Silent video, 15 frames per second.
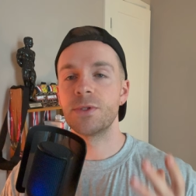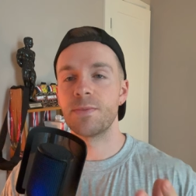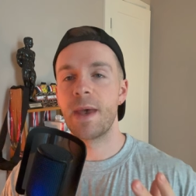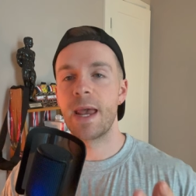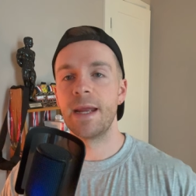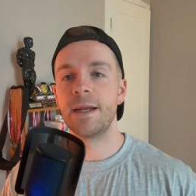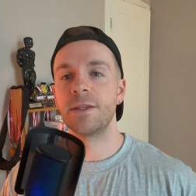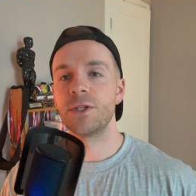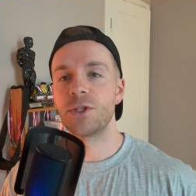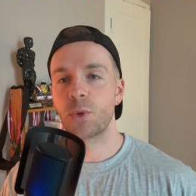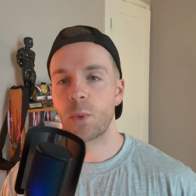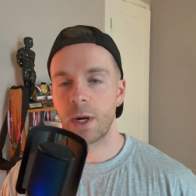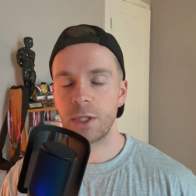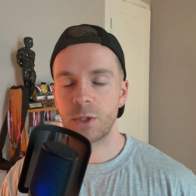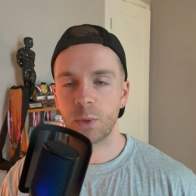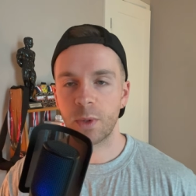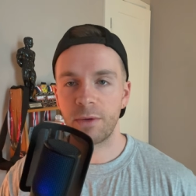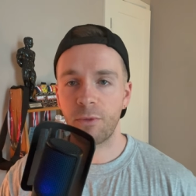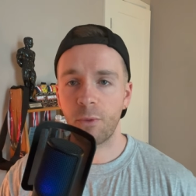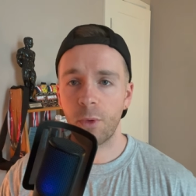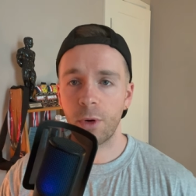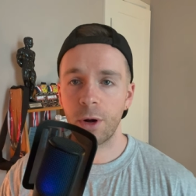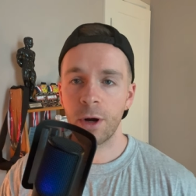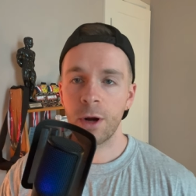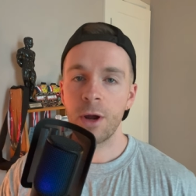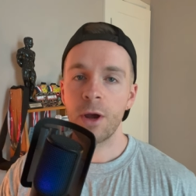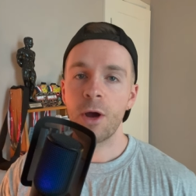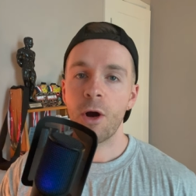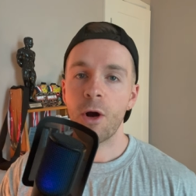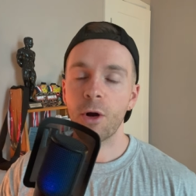made at the 2024
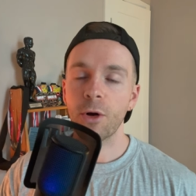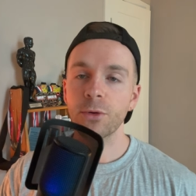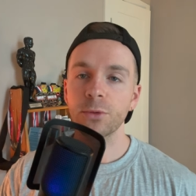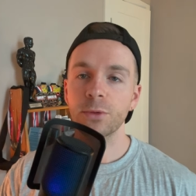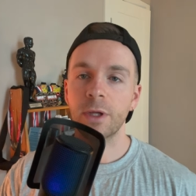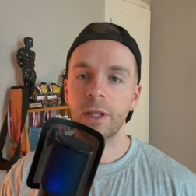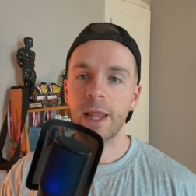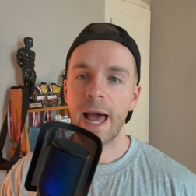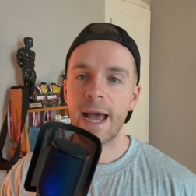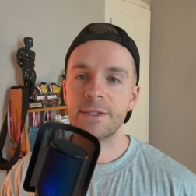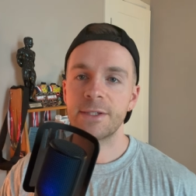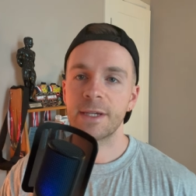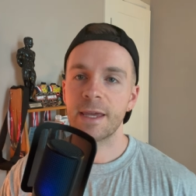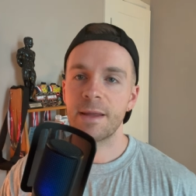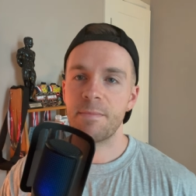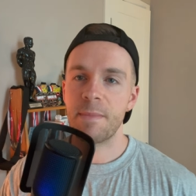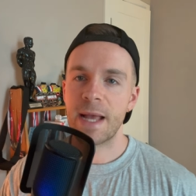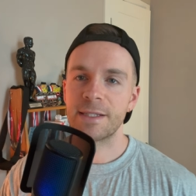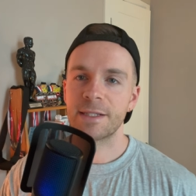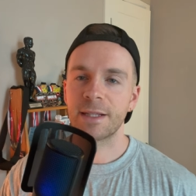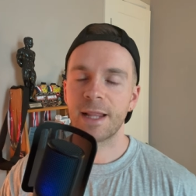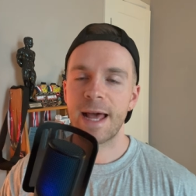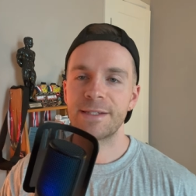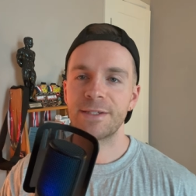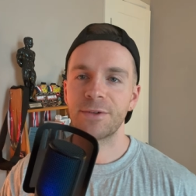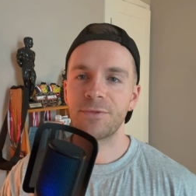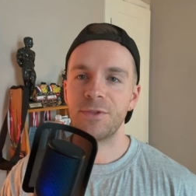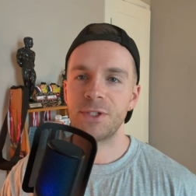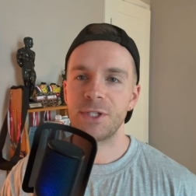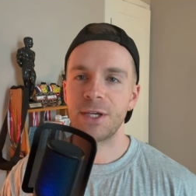Arnold Classic in men's classic
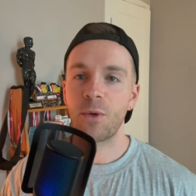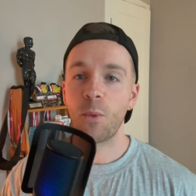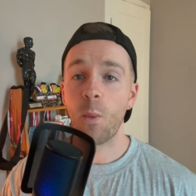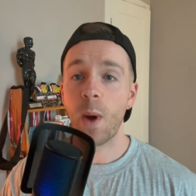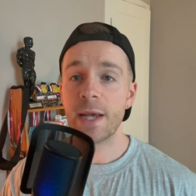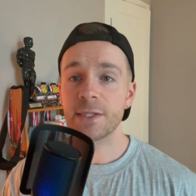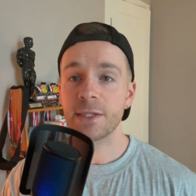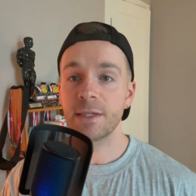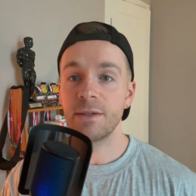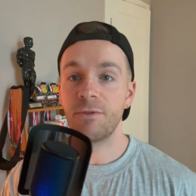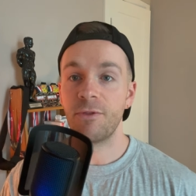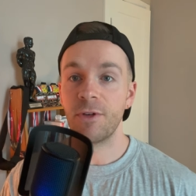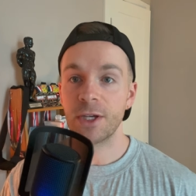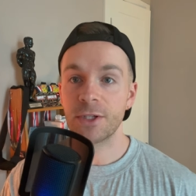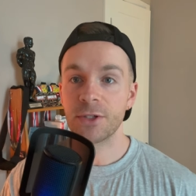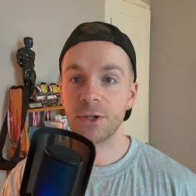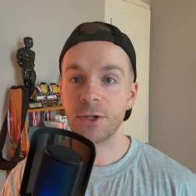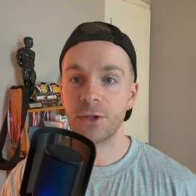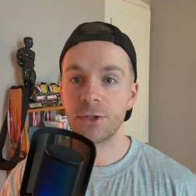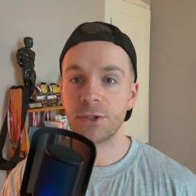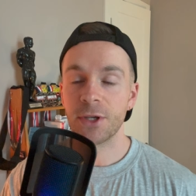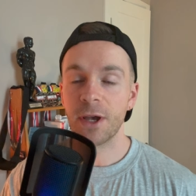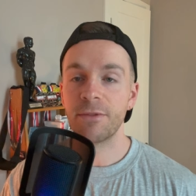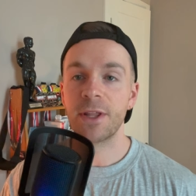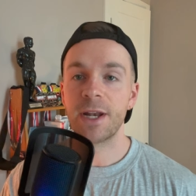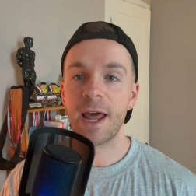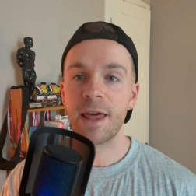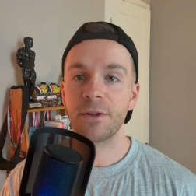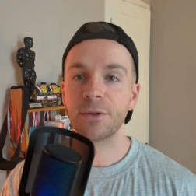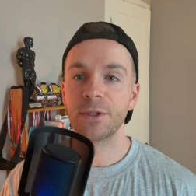physique, Wesley Vissers of the
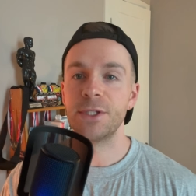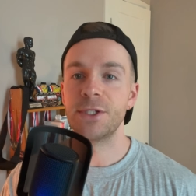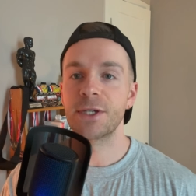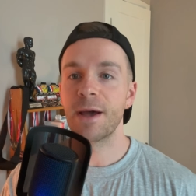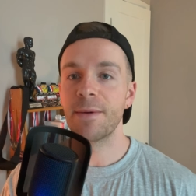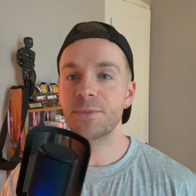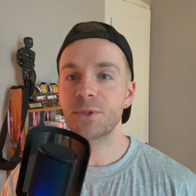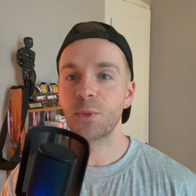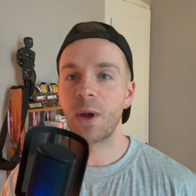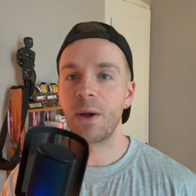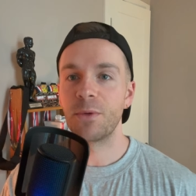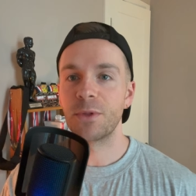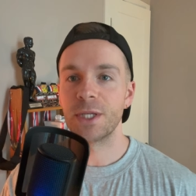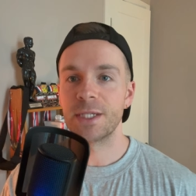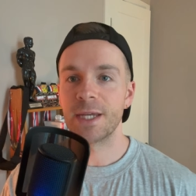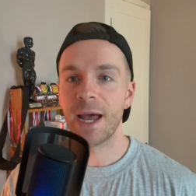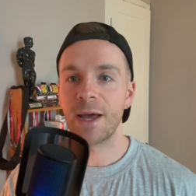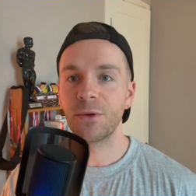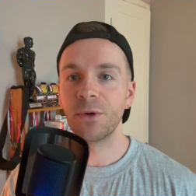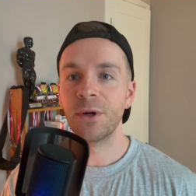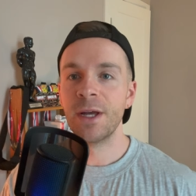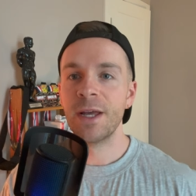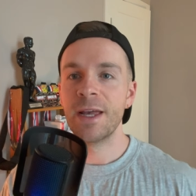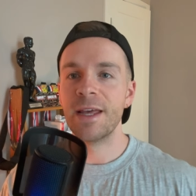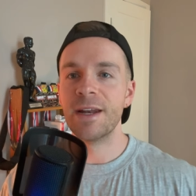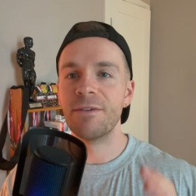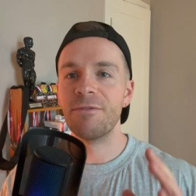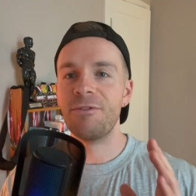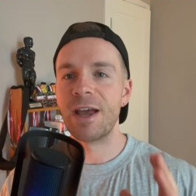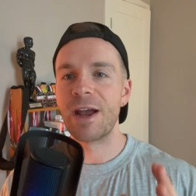Netherlands comes away with the title in
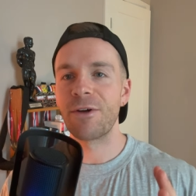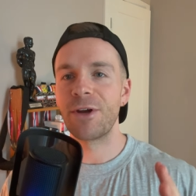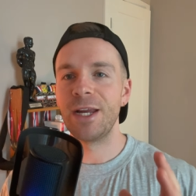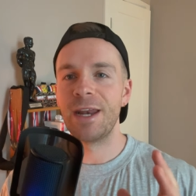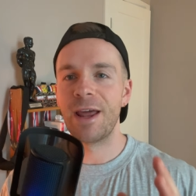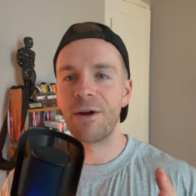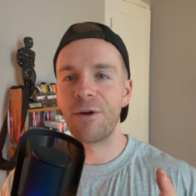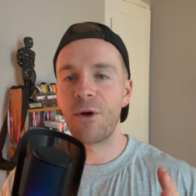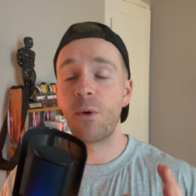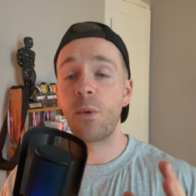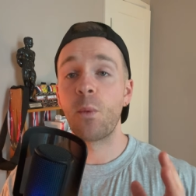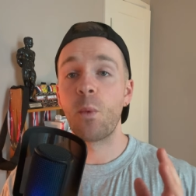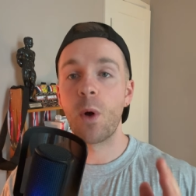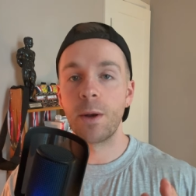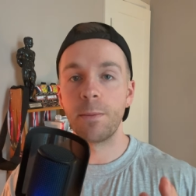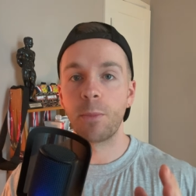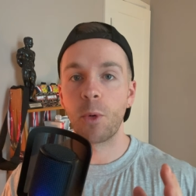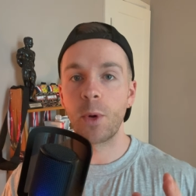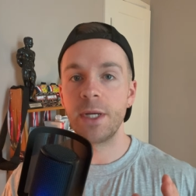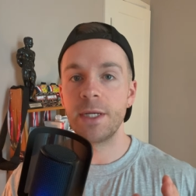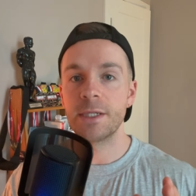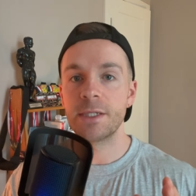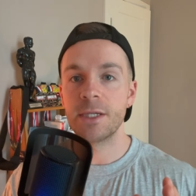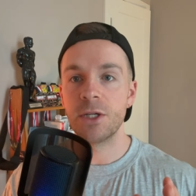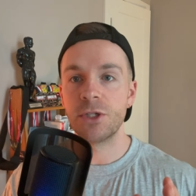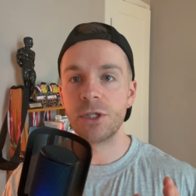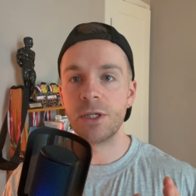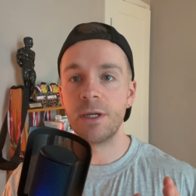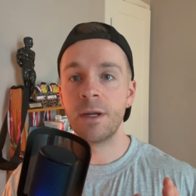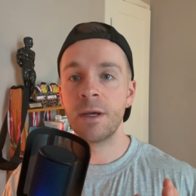a very narrow one point
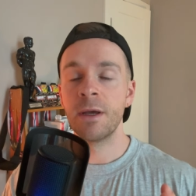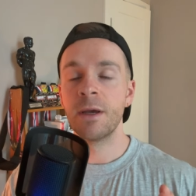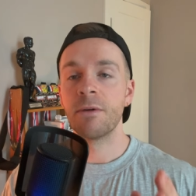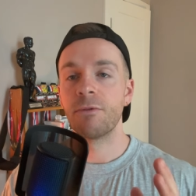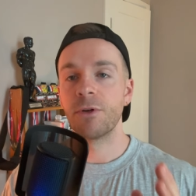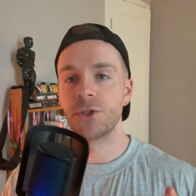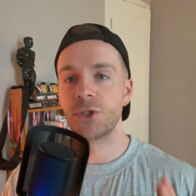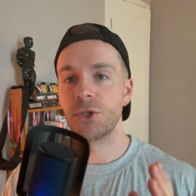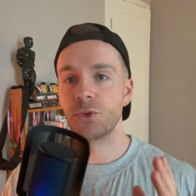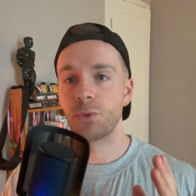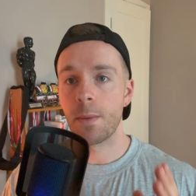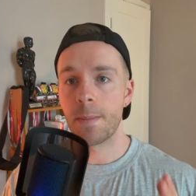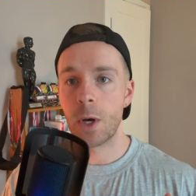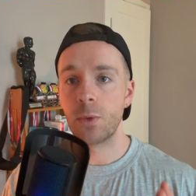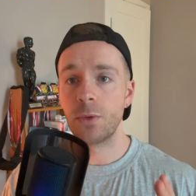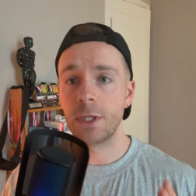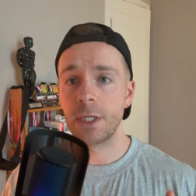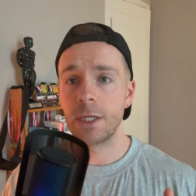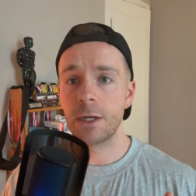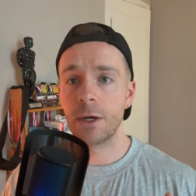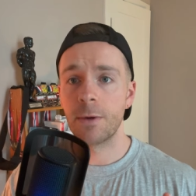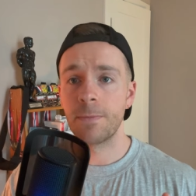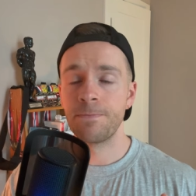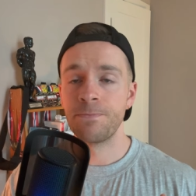decision versus Ramon Dino.